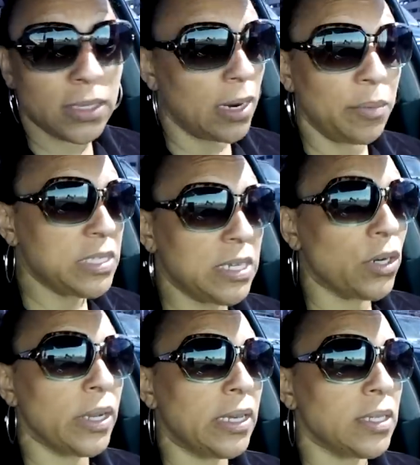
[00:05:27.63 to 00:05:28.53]
And I'm
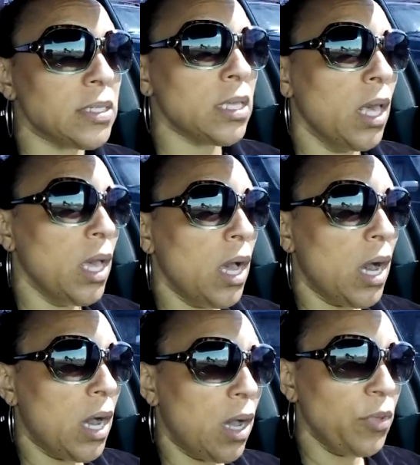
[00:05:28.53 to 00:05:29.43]
serious.
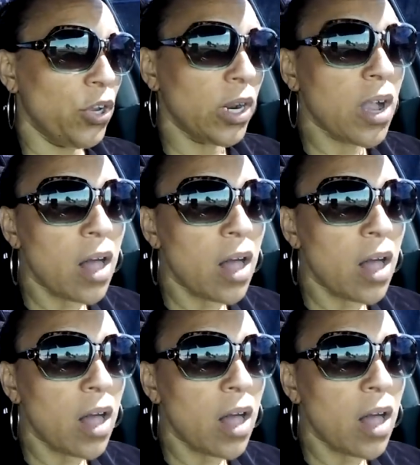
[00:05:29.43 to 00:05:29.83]
You're going to